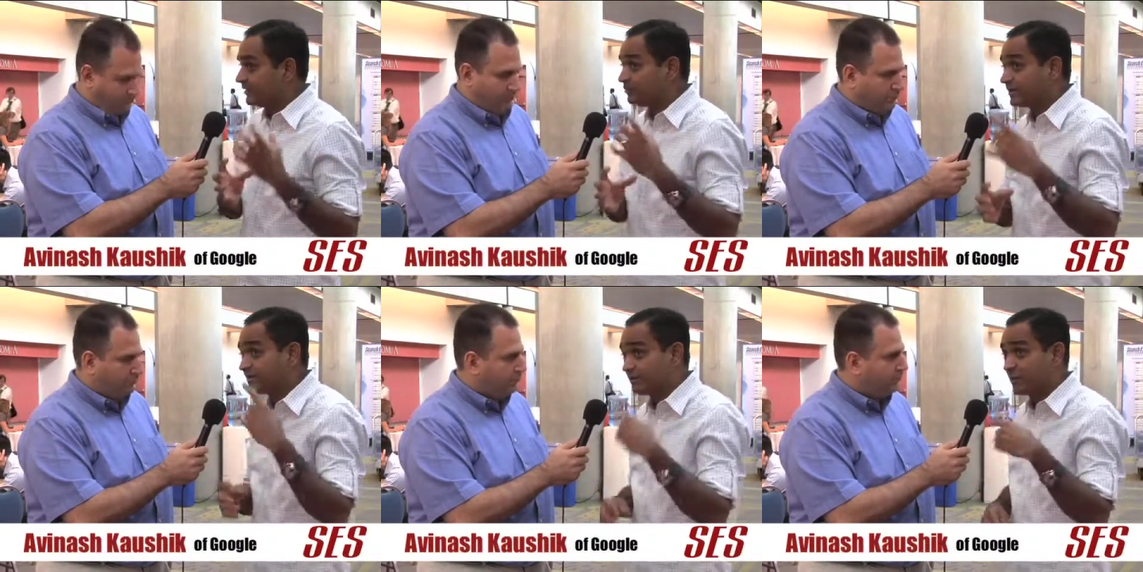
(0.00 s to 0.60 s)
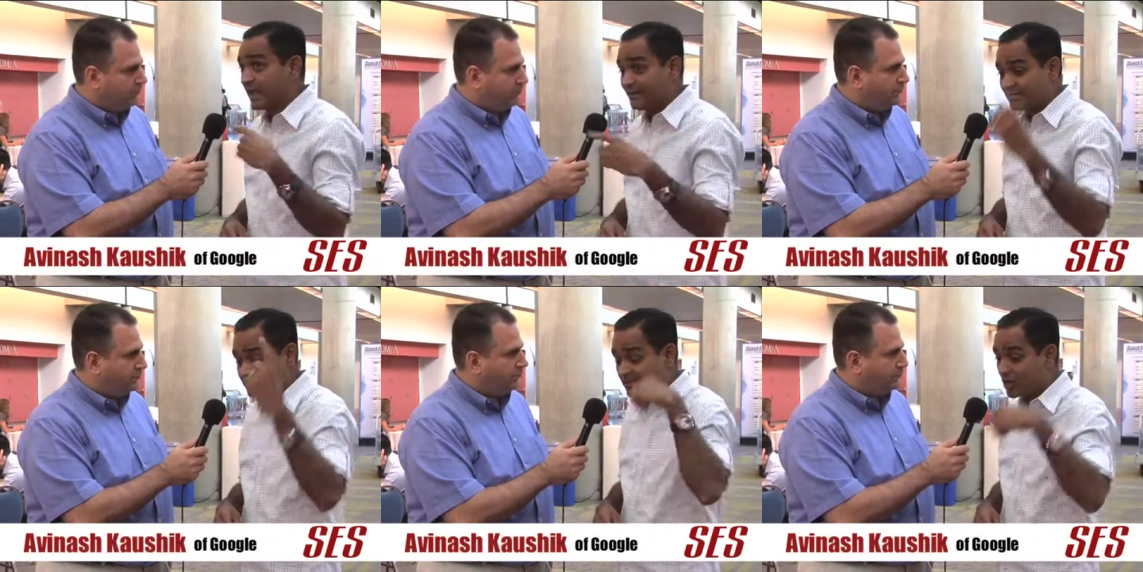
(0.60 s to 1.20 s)
Speaker 1: And what, what happened
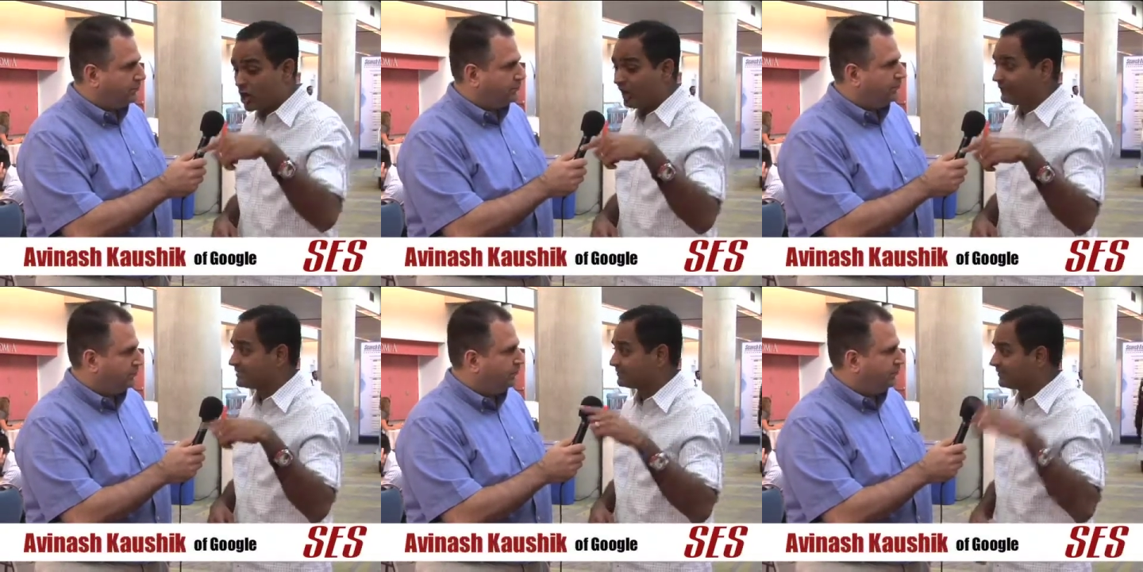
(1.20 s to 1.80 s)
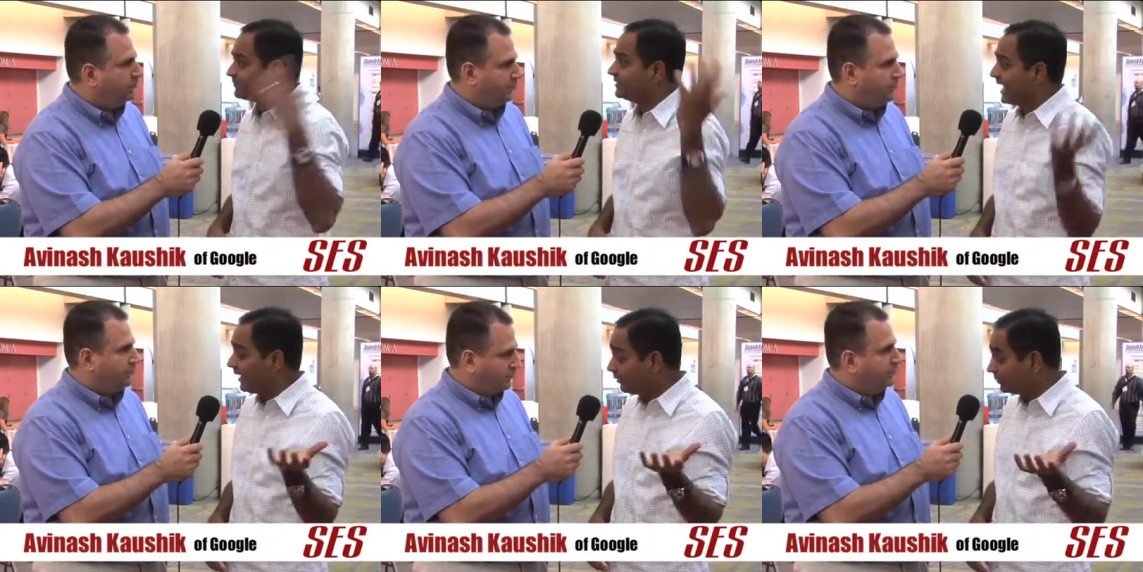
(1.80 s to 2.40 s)
is in the comments, somebody from
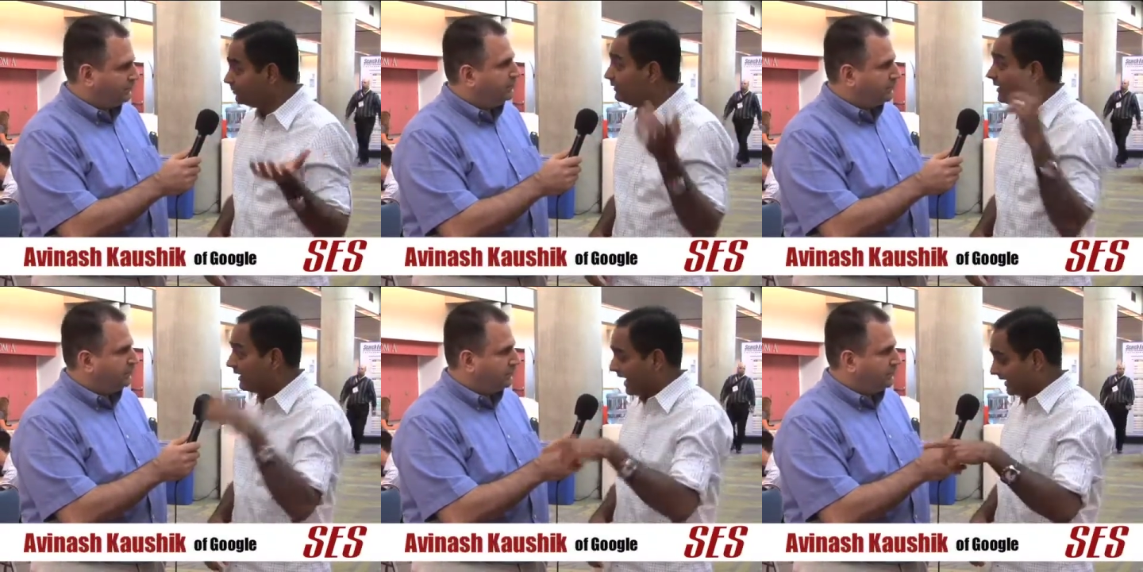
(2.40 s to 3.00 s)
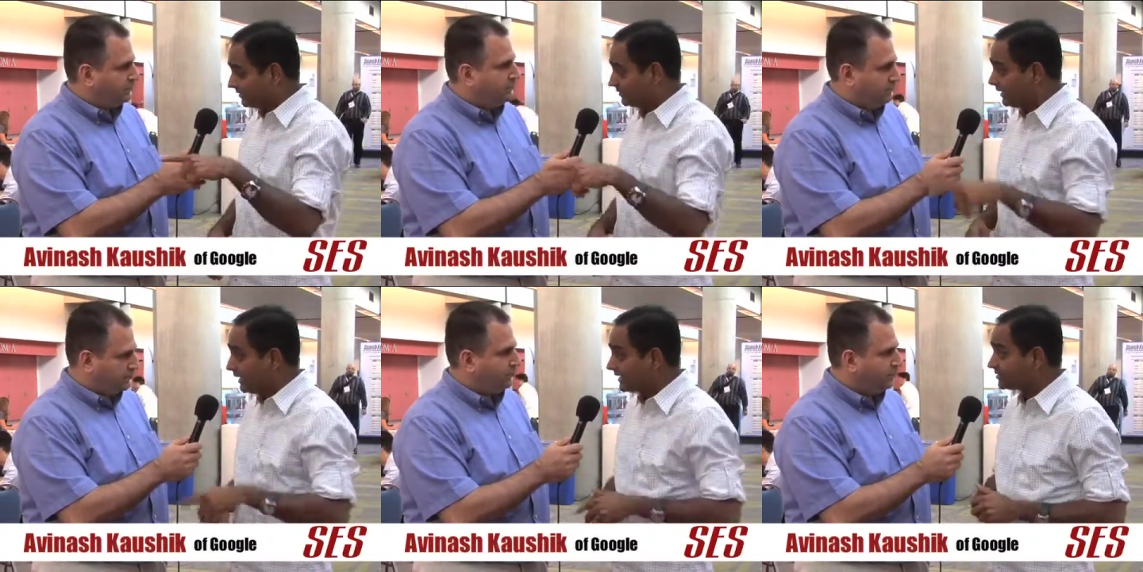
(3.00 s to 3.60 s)
Yahoo added a
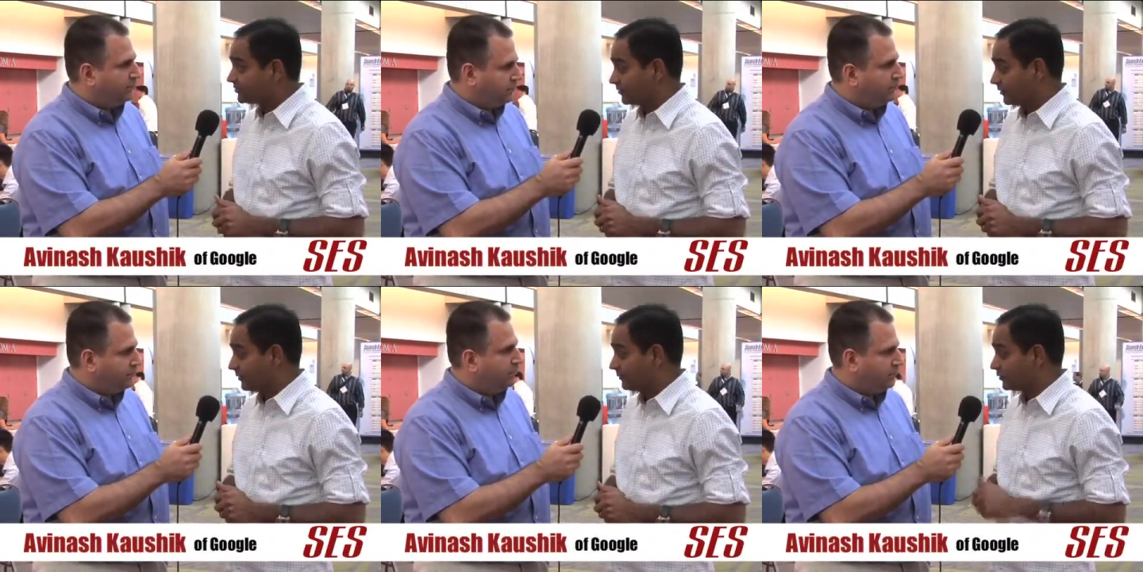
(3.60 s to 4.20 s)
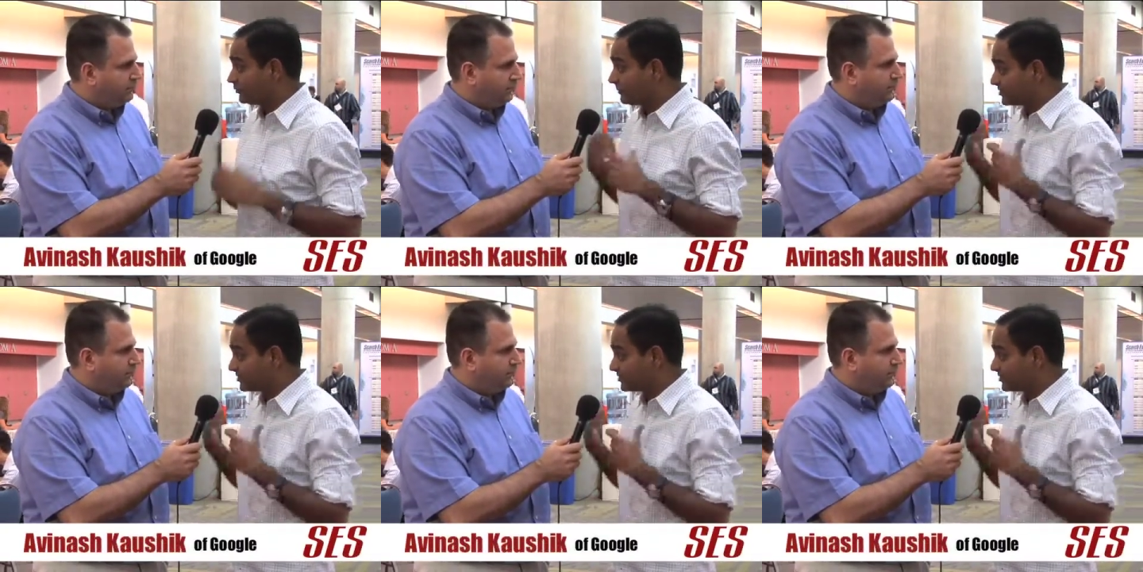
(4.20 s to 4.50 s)
link to a, to a